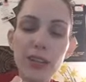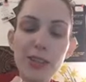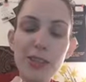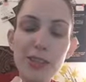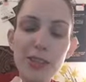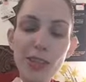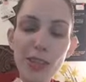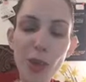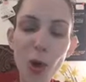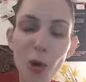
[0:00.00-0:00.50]

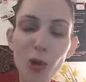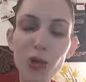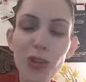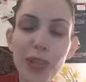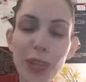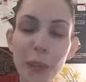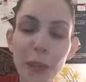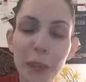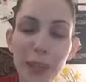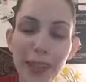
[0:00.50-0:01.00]
so
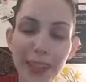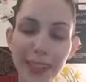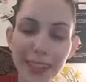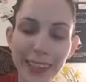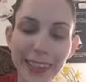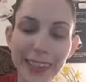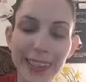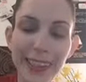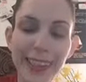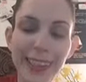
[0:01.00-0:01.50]

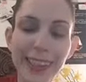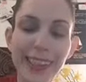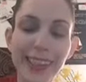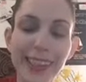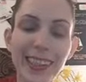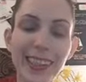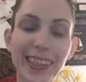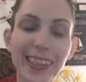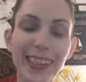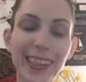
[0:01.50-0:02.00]
deeply
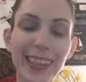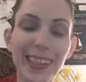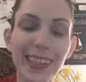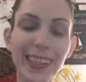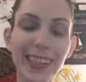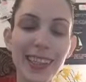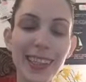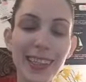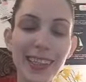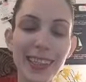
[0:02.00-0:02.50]

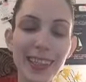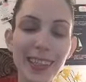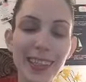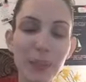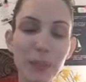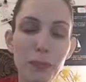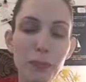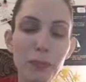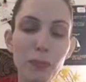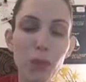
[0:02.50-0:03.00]

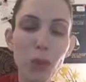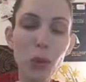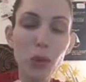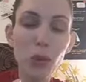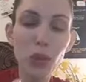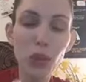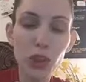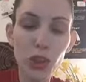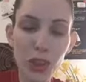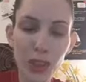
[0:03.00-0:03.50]

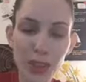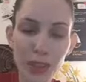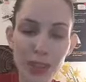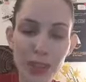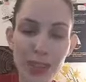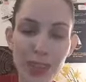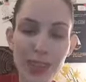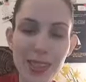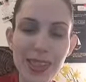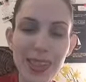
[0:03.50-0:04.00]

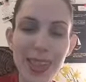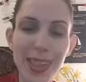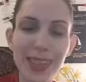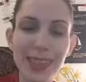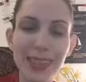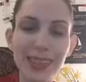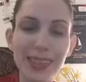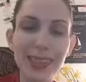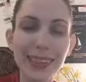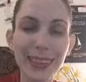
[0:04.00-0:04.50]
emotions
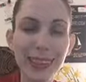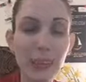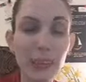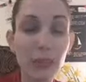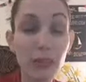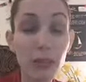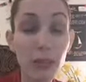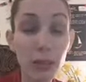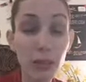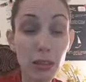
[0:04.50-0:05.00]
and
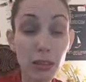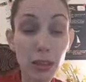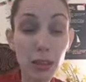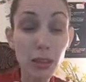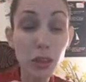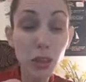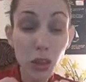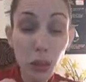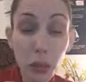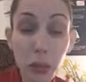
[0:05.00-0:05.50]

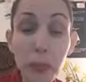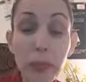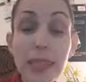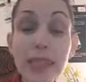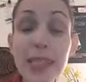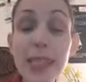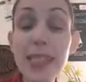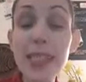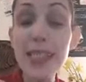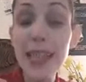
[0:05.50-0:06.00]

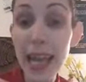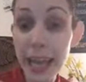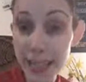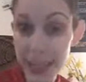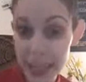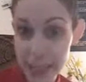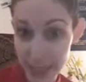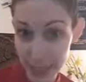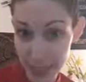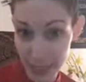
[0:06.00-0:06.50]
human
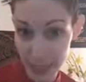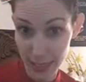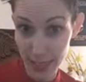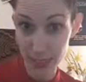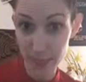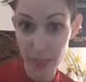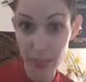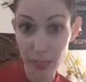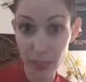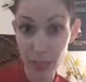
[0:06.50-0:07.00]
states
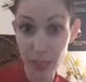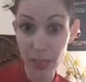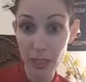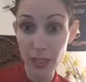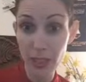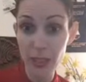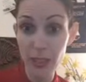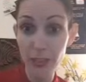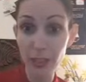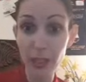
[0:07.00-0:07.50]

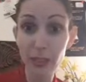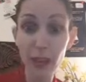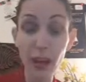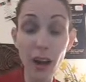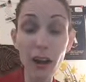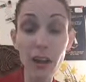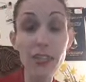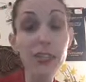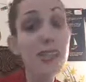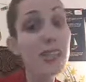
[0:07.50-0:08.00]
that
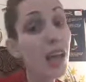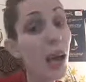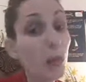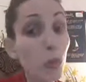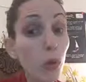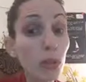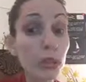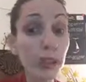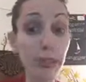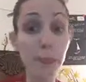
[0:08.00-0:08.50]
are
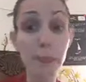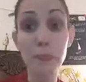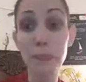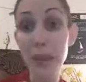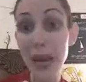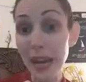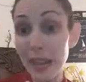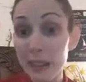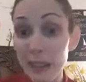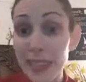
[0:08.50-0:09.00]
somewhat
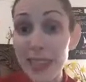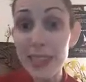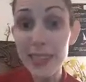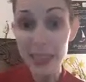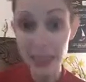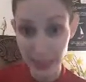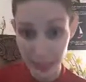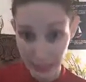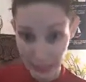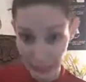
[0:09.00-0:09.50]

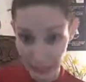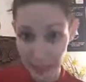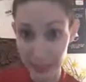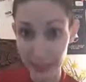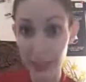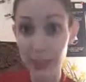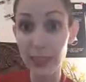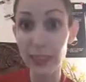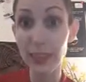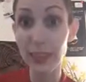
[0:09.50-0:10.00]

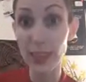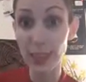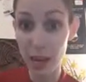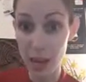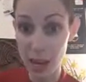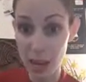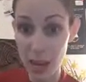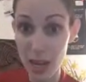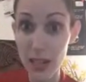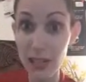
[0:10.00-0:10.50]
embarrassing
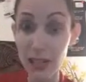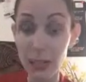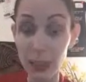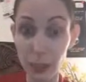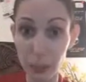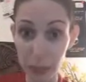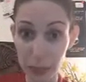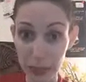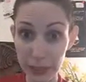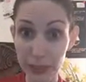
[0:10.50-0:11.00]
a
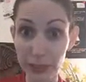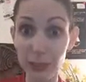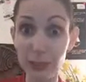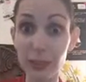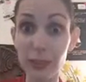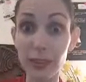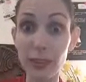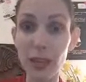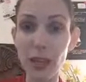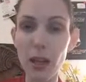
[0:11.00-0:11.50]
little bit,
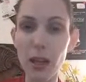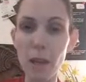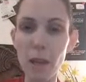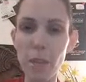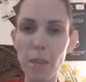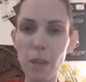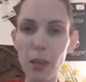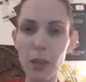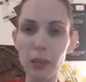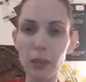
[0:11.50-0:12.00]

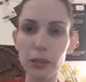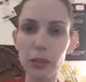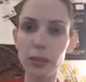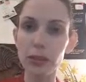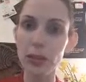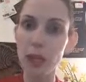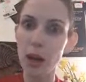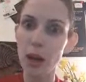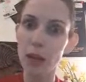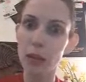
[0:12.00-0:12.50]
but
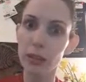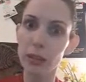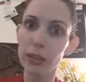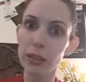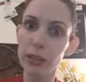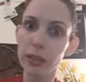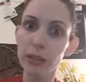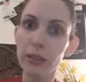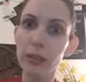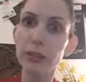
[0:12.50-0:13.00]
they are
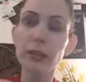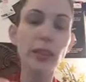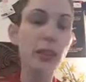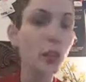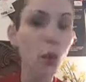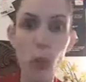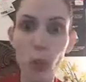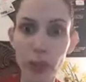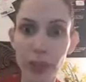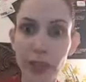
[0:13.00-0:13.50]

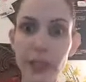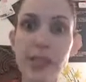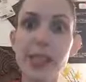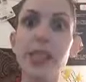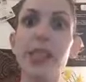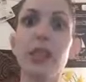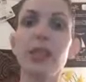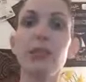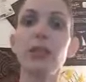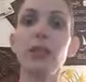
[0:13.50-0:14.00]
so
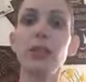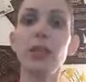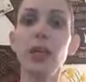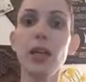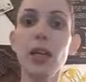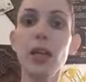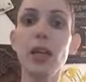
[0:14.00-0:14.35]
intimate